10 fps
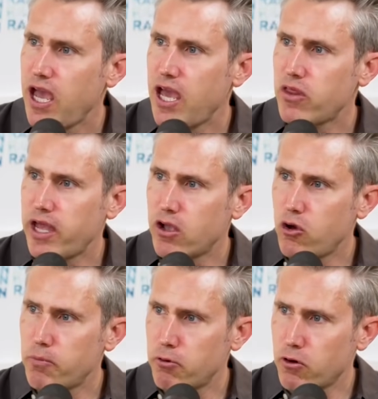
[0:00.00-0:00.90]
and like
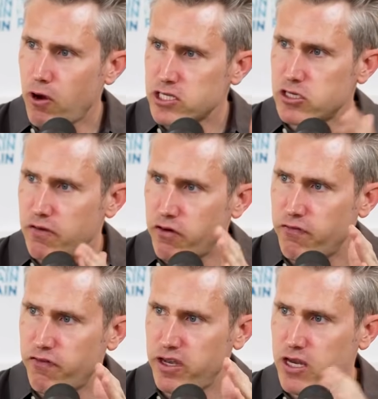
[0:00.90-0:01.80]
go the progression of her
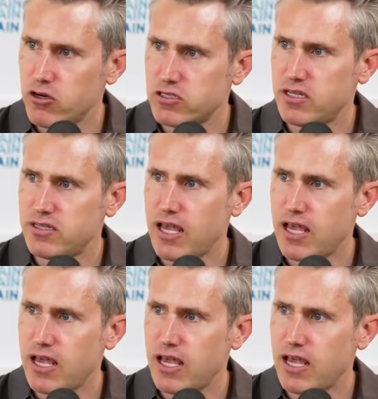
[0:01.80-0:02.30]
veneers and